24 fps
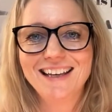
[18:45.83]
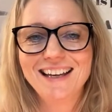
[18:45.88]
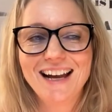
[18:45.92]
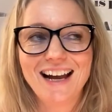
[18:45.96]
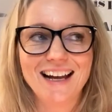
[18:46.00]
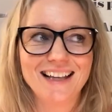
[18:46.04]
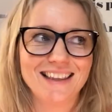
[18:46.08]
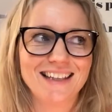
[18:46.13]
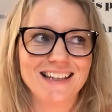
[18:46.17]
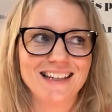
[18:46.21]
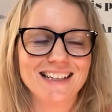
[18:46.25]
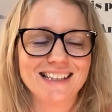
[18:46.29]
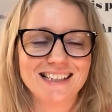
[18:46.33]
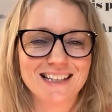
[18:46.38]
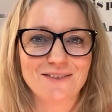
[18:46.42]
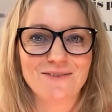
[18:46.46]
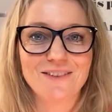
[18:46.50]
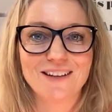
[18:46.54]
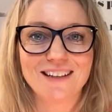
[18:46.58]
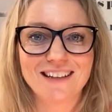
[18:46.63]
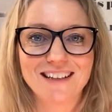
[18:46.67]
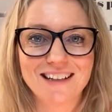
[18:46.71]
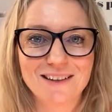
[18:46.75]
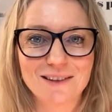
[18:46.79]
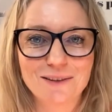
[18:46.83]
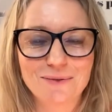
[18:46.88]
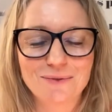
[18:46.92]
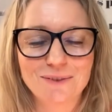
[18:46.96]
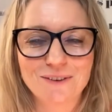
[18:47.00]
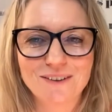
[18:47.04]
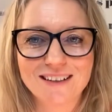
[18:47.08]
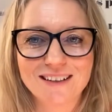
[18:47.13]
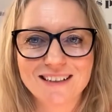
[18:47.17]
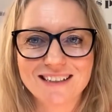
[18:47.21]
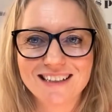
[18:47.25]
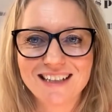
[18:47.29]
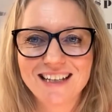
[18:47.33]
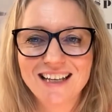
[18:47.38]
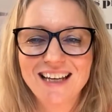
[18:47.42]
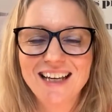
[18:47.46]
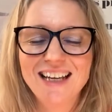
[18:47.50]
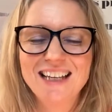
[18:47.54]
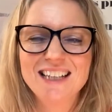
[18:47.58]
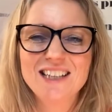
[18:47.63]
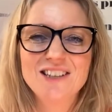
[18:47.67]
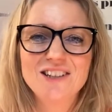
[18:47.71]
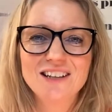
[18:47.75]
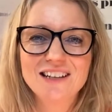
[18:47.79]
I think it said running in the forest.
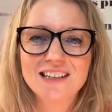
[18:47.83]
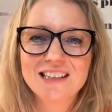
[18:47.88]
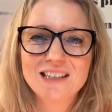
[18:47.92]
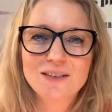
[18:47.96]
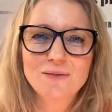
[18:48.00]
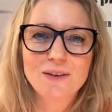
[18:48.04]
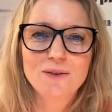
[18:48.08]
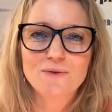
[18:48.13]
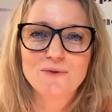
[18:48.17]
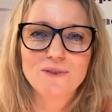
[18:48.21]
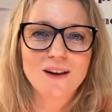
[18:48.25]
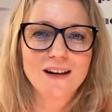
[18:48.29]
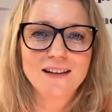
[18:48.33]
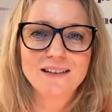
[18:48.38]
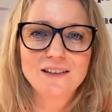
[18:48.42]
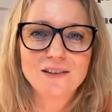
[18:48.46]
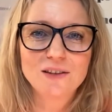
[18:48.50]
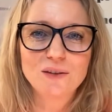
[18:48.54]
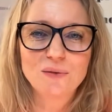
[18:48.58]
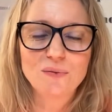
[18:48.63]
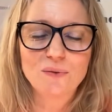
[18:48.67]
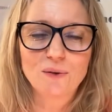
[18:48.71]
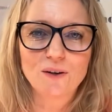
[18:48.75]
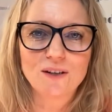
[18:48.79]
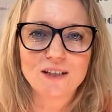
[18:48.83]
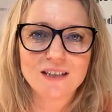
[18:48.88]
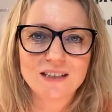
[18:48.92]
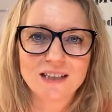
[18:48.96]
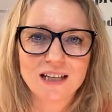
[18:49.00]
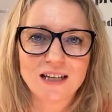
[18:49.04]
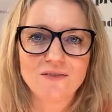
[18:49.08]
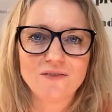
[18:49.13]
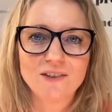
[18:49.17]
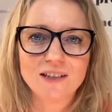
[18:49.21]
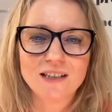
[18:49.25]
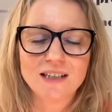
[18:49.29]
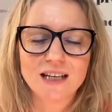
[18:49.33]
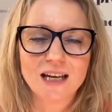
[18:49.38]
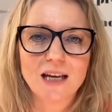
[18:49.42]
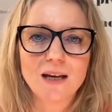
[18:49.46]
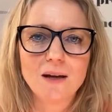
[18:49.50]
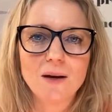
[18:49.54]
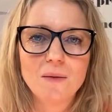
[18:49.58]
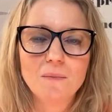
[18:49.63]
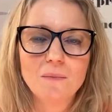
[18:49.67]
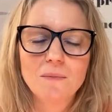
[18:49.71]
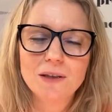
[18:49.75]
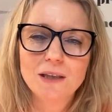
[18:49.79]
It's not as if I run in the forest every
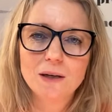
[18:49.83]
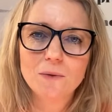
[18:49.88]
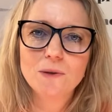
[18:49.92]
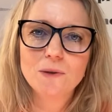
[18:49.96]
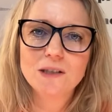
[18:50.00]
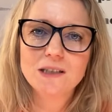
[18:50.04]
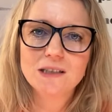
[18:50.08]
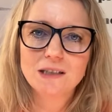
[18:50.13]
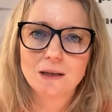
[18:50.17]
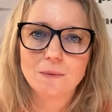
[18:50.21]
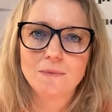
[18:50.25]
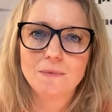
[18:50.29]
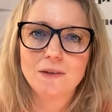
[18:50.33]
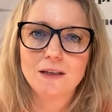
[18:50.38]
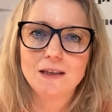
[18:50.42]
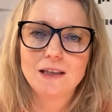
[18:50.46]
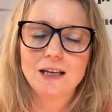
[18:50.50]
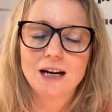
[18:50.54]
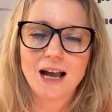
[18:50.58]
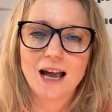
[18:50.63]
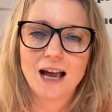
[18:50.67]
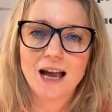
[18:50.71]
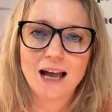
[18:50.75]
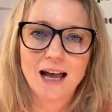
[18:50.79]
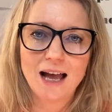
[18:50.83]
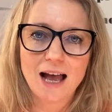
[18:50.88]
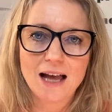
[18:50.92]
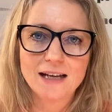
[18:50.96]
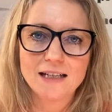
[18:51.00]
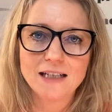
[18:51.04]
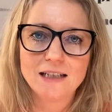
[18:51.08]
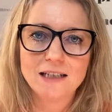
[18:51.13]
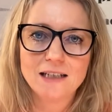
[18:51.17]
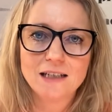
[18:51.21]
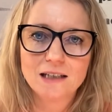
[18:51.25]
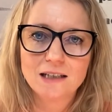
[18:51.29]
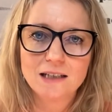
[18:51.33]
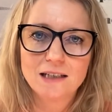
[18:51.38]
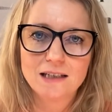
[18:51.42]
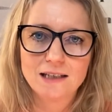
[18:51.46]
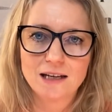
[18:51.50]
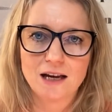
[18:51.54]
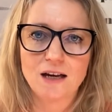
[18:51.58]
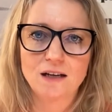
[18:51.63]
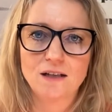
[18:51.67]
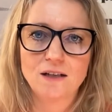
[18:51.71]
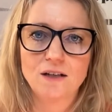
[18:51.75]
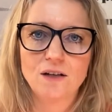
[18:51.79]
day, but that was something that I hadn't
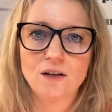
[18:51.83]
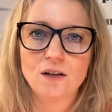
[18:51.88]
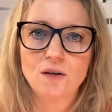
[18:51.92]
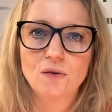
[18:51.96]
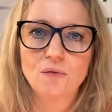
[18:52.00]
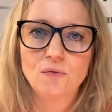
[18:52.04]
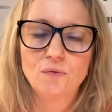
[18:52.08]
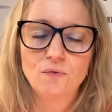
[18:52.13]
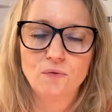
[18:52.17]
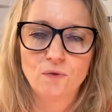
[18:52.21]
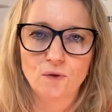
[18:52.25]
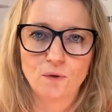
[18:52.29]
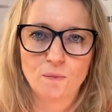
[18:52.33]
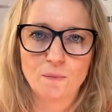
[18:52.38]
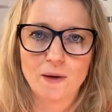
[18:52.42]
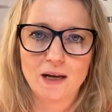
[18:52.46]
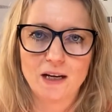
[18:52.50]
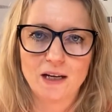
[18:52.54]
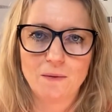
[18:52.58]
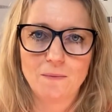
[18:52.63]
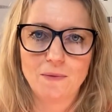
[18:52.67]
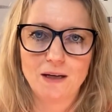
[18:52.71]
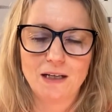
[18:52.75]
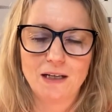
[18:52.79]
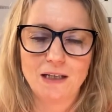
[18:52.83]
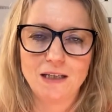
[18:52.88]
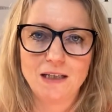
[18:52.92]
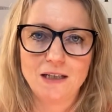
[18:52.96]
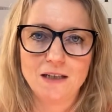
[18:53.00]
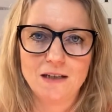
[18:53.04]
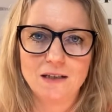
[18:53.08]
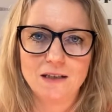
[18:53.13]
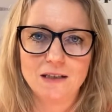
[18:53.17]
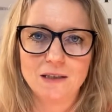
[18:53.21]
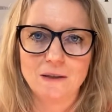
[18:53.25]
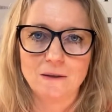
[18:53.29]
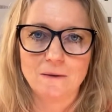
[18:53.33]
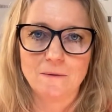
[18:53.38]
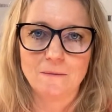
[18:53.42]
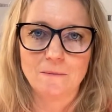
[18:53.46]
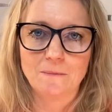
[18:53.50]
done for many, many years.